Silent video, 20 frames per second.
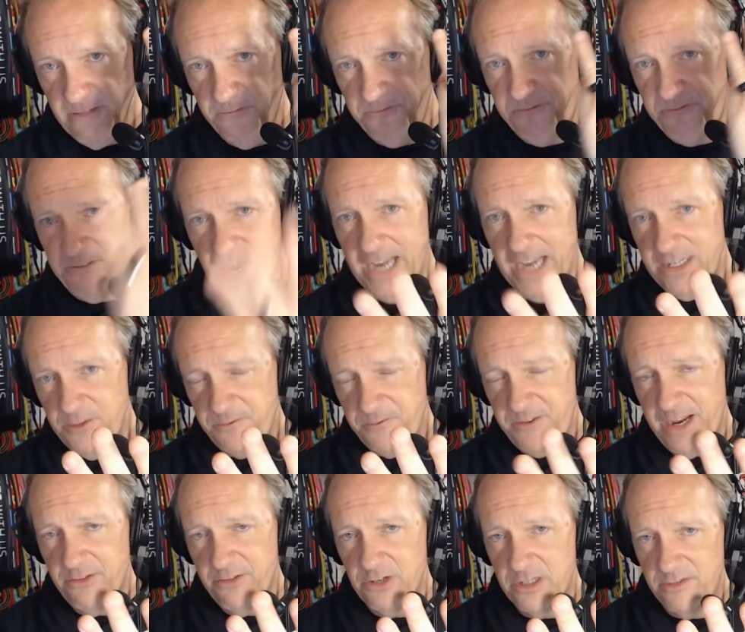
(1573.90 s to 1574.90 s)
Find your
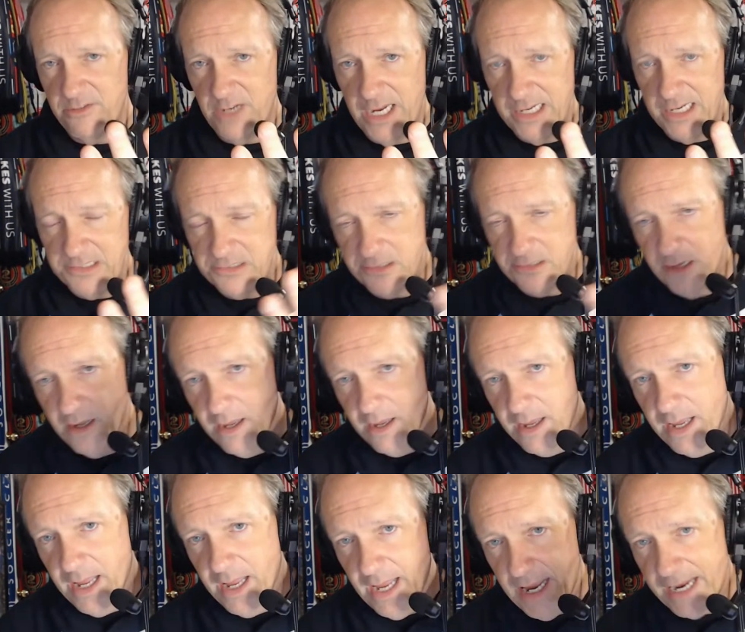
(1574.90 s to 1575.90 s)
favorite device.
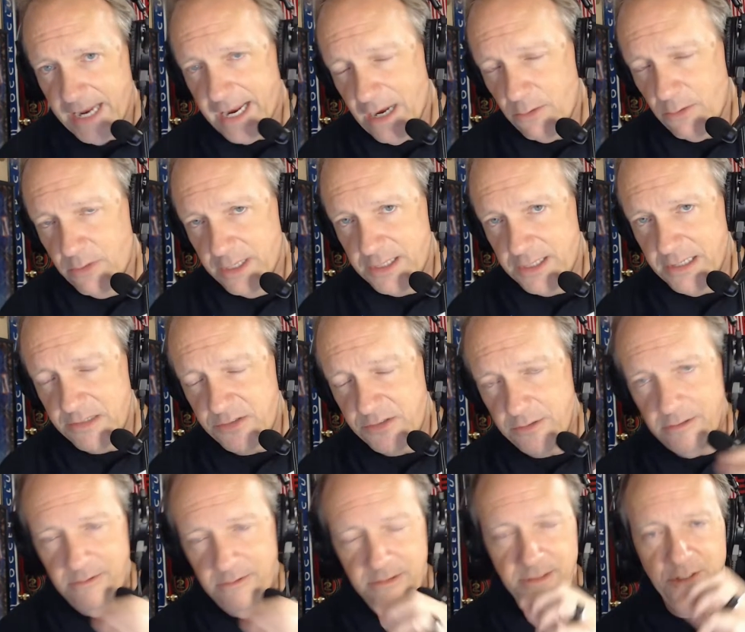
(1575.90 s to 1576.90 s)
Hang out with us.
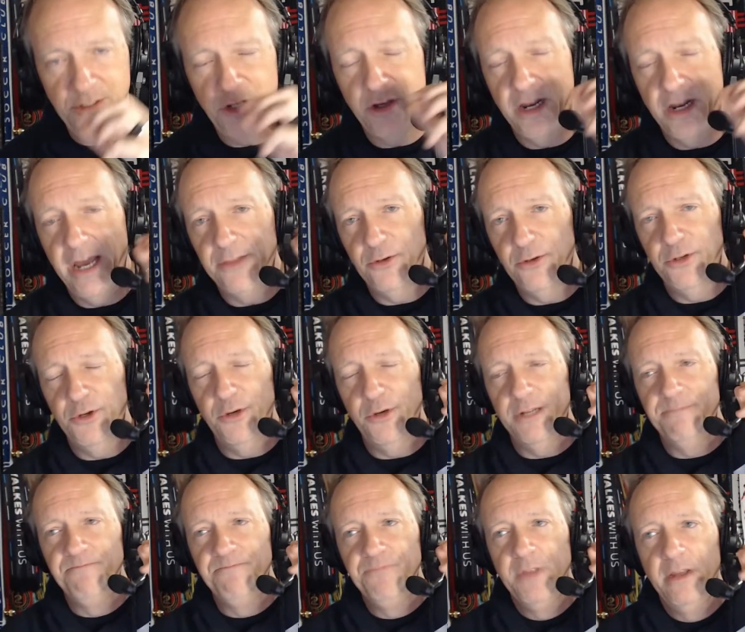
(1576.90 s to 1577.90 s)
You can either do it
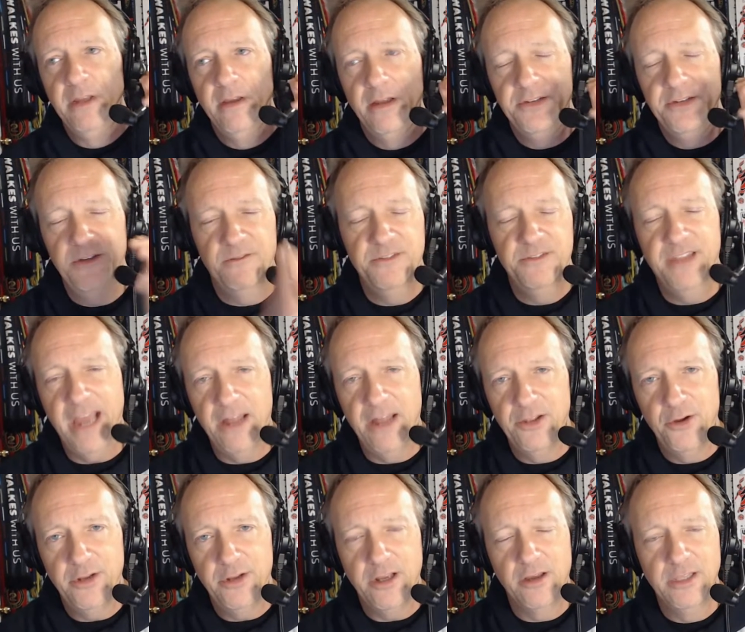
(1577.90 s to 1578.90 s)

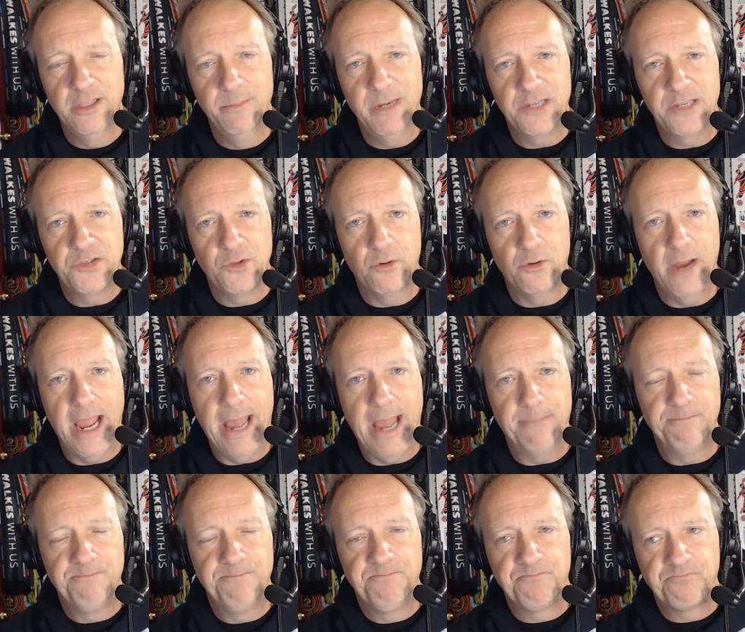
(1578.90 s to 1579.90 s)
downloading on the Mixler app,
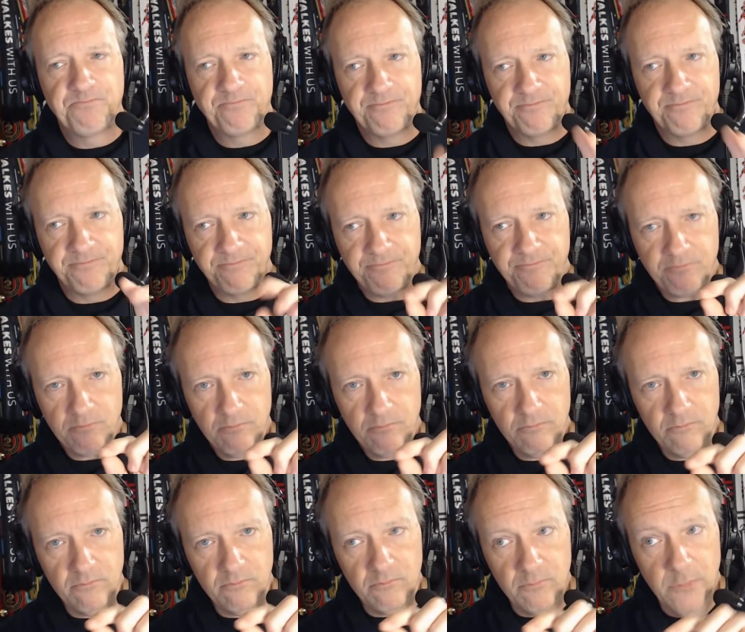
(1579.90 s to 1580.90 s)

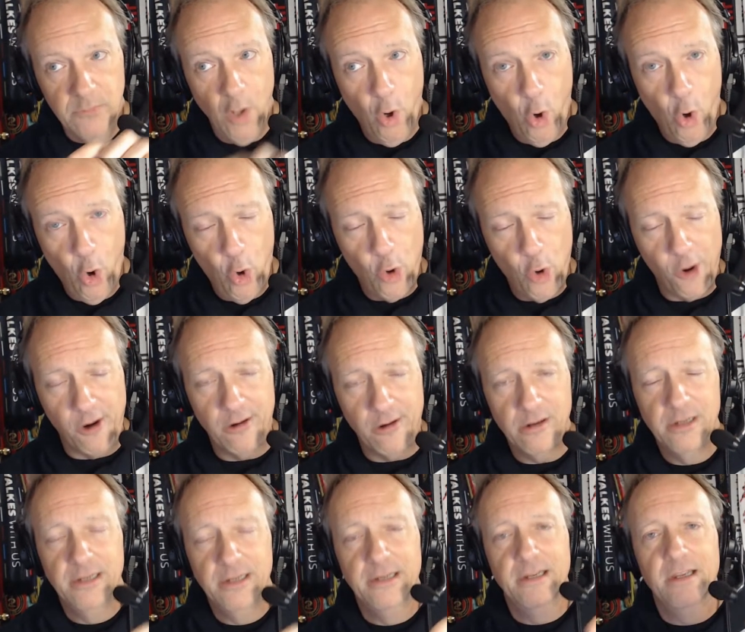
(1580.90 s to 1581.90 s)
or
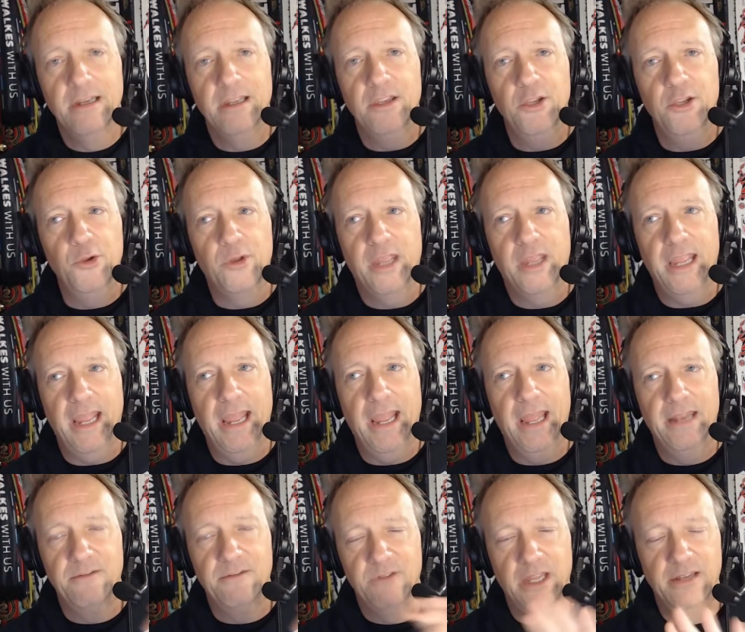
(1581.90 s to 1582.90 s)
you
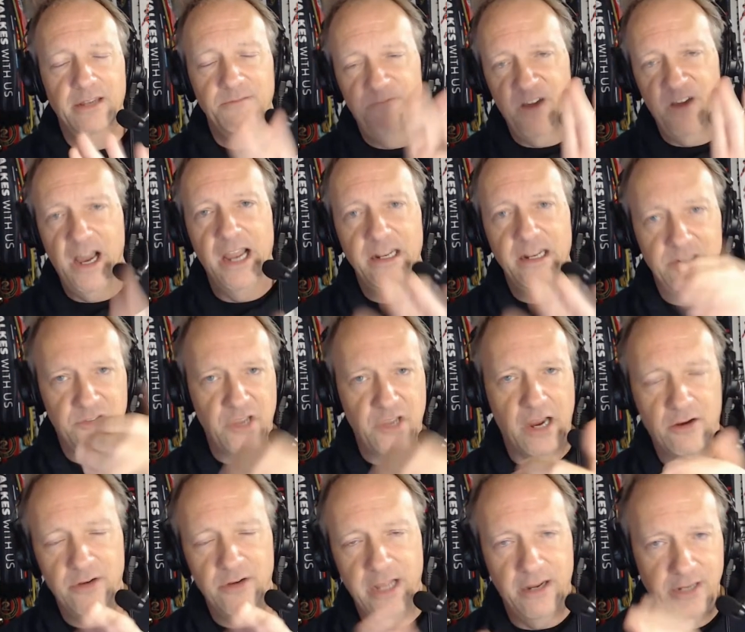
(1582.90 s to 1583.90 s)
can find
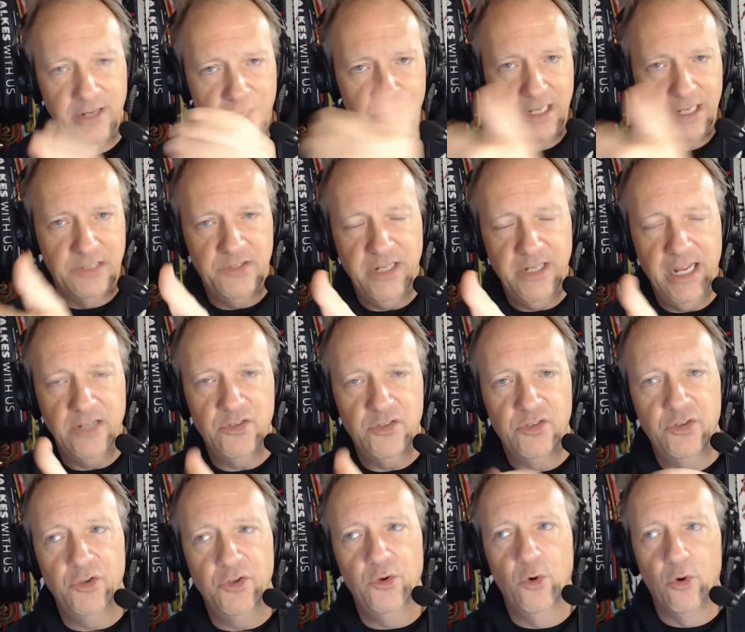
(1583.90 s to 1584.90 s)
Soccer Down Here in
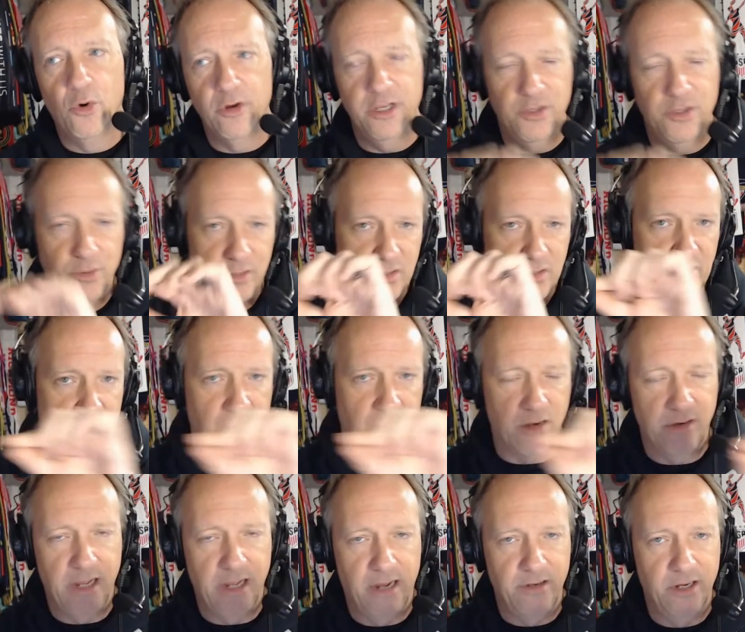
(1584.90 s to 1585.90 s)
SDH2, or you do it
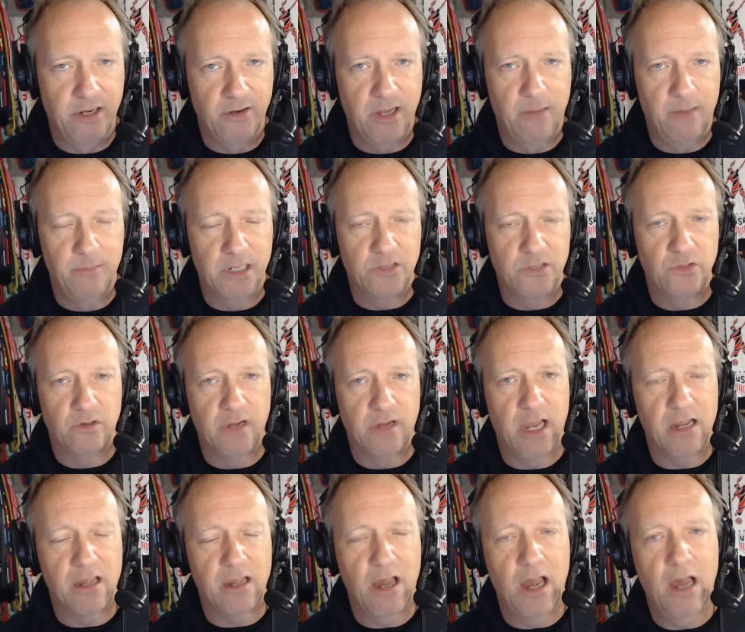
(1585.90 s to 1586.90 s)

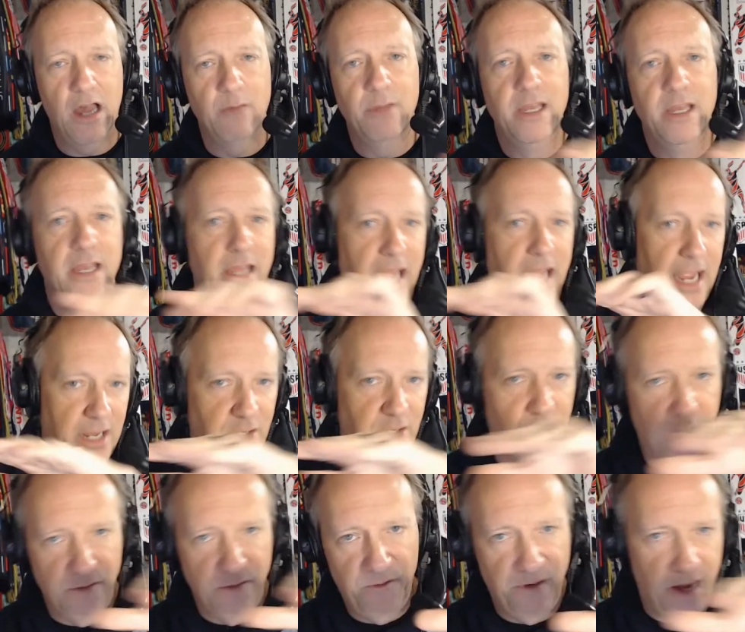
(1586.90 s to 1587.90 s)
soccerdownhere.mixler.com, and you
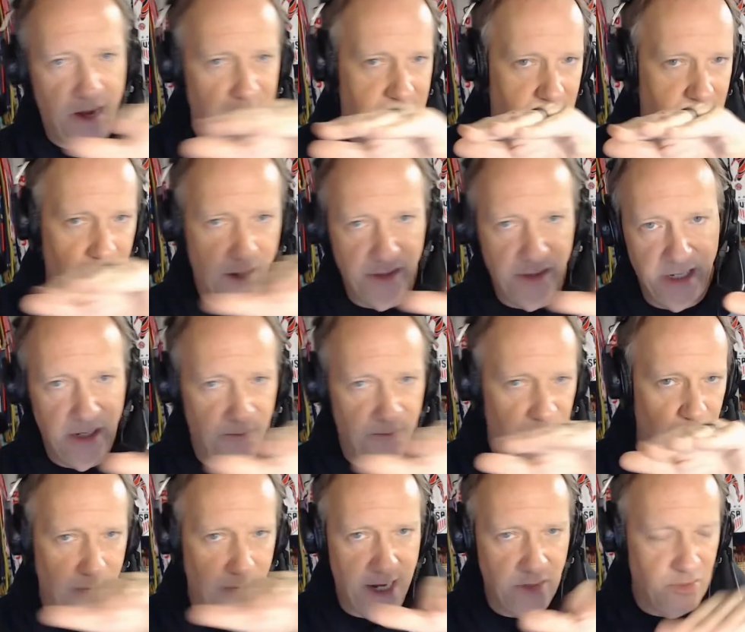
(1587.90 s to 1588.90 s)
can find out all the
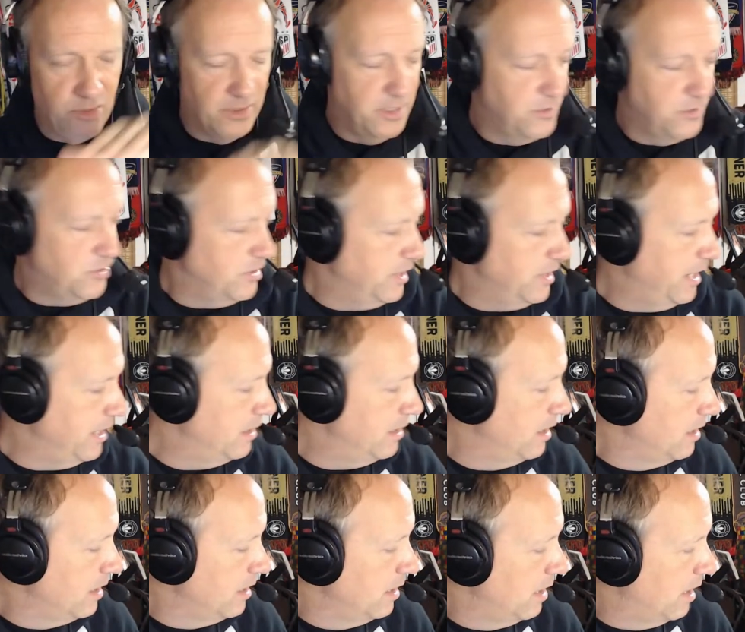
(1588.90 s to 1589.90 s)
information that you need
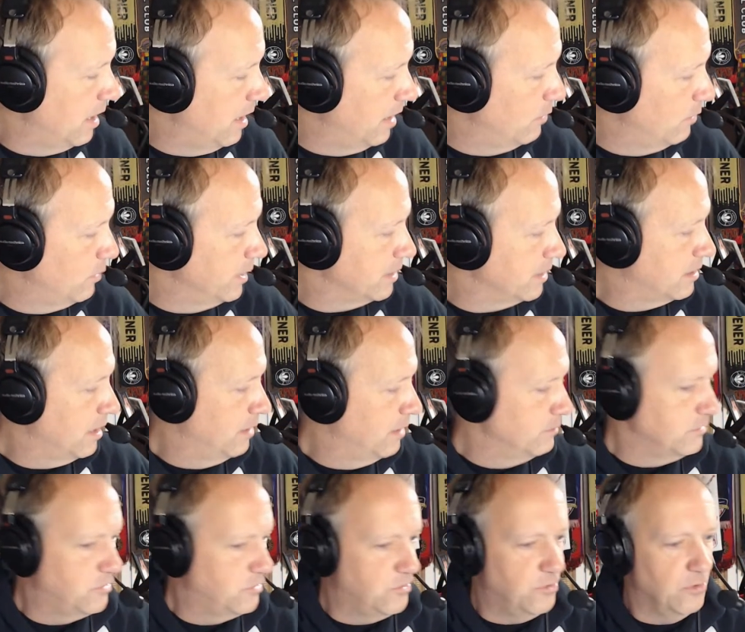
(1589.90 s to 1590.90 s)
when it
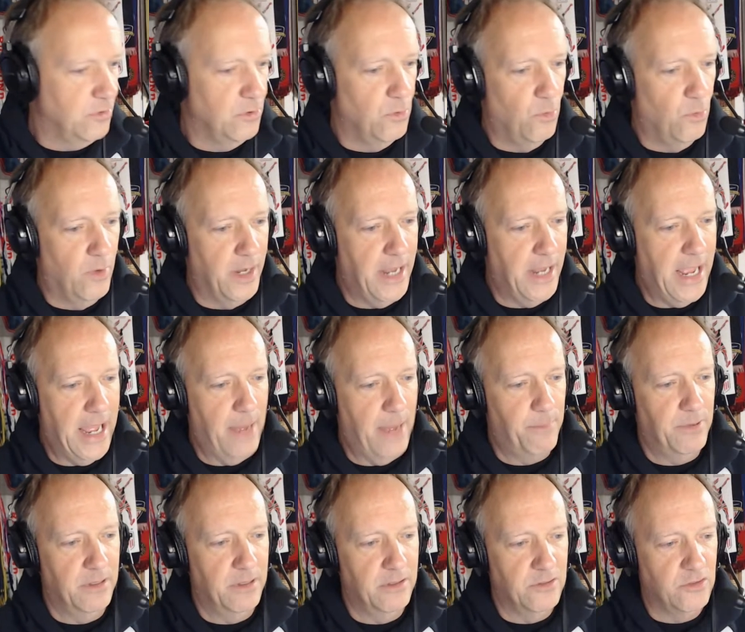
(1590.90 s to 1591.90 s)
comes to what
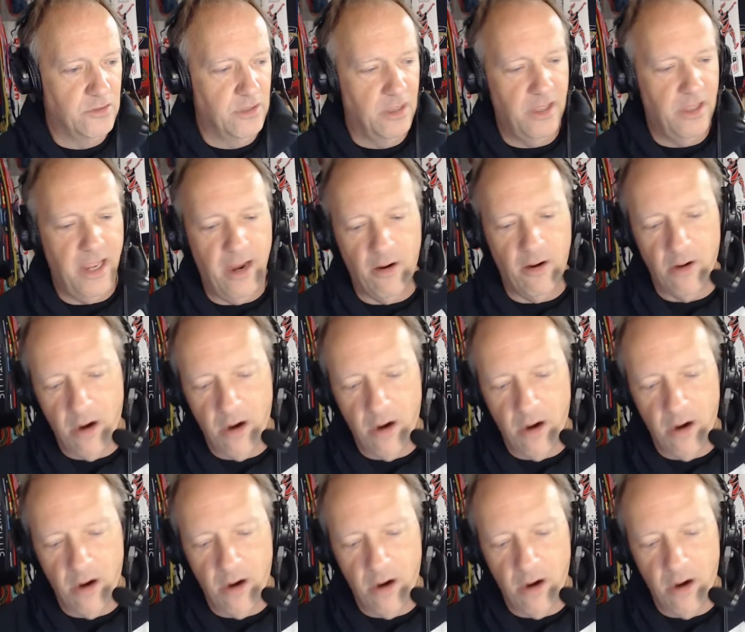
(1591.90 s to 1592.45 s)
happens there.